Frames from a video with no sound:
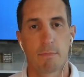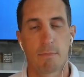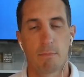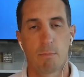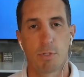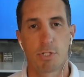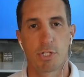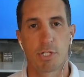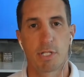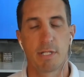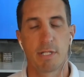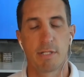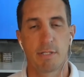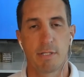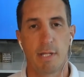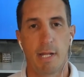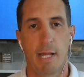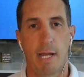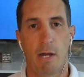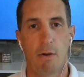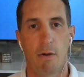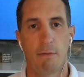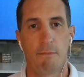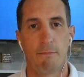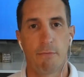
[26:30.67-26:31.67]
which gets it
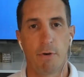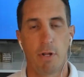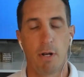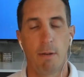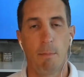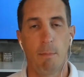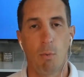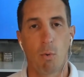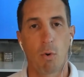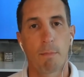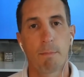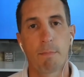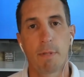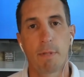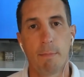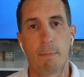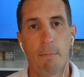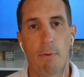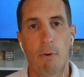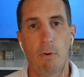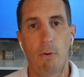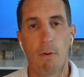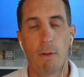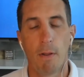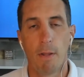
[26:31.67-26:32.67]
out in front of more
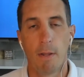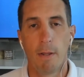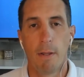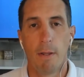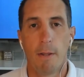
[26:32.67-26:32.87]
people.